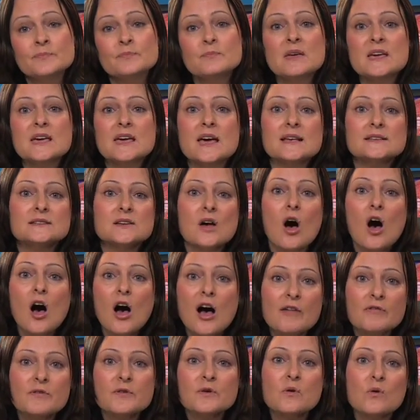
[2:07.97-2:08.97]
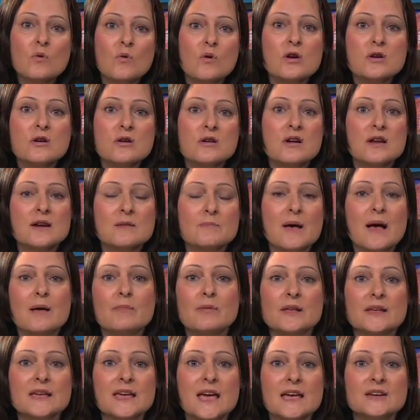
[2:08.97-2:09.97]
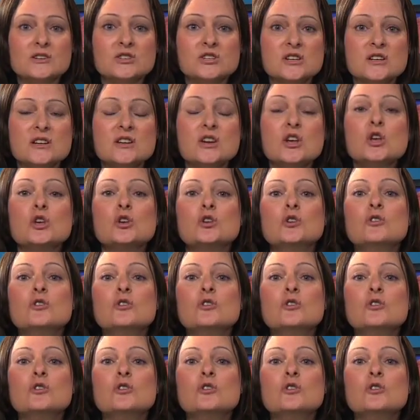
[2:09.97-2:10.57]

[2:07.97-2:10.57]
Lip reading: because author order on a publication